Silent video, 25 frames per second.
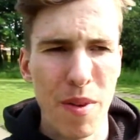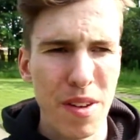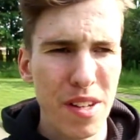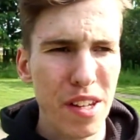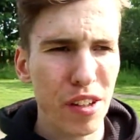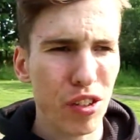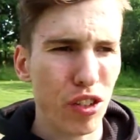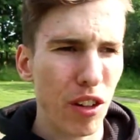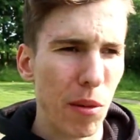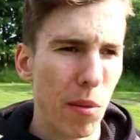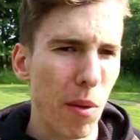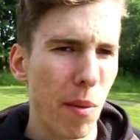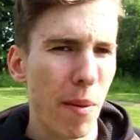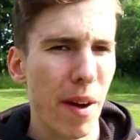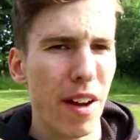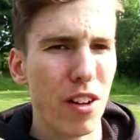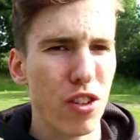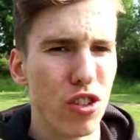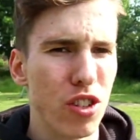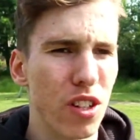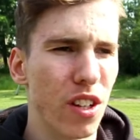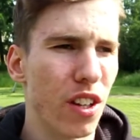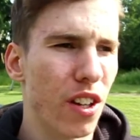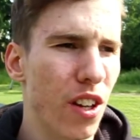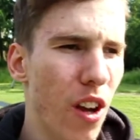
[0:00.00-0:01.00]
This time I'm
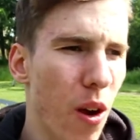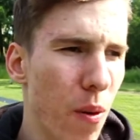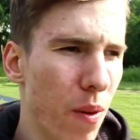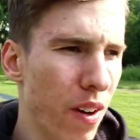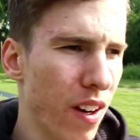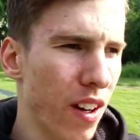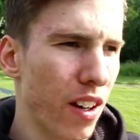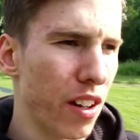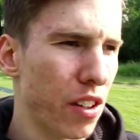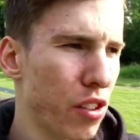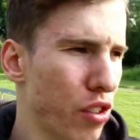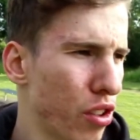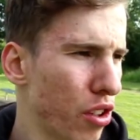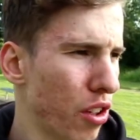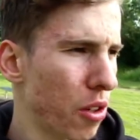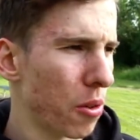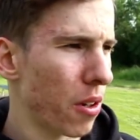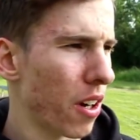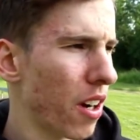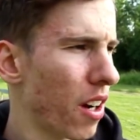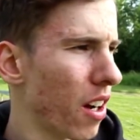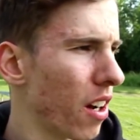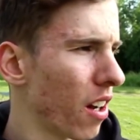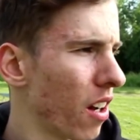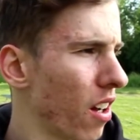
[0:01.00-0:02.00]
actually going
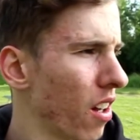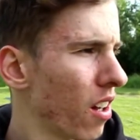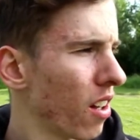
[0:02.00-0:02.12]
to